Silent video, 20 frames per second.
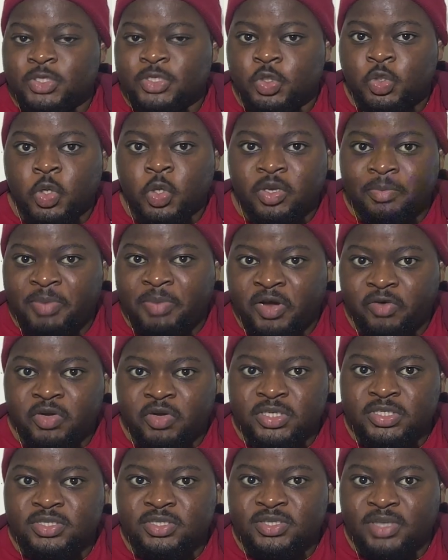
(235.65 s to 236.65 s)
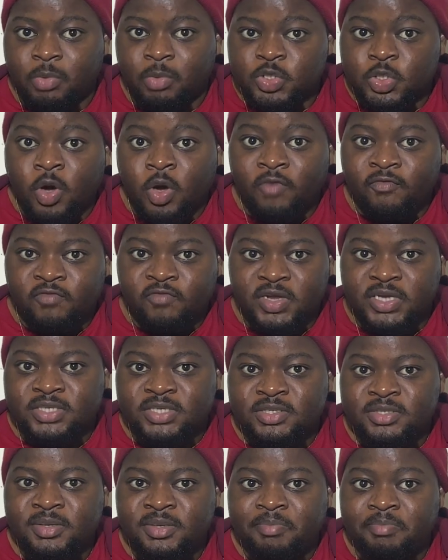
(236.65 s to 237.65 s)
in certain periods there was
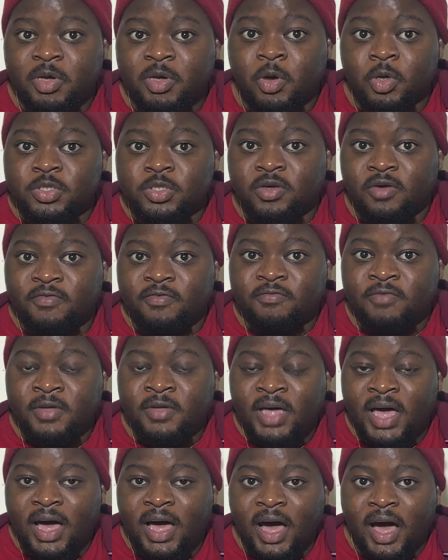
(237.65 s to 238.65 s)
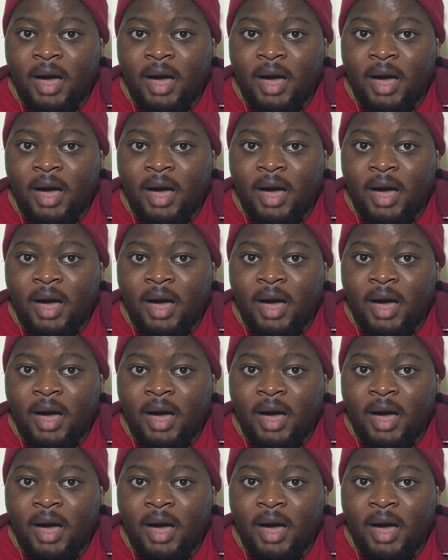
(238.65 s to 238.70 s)
conflict because of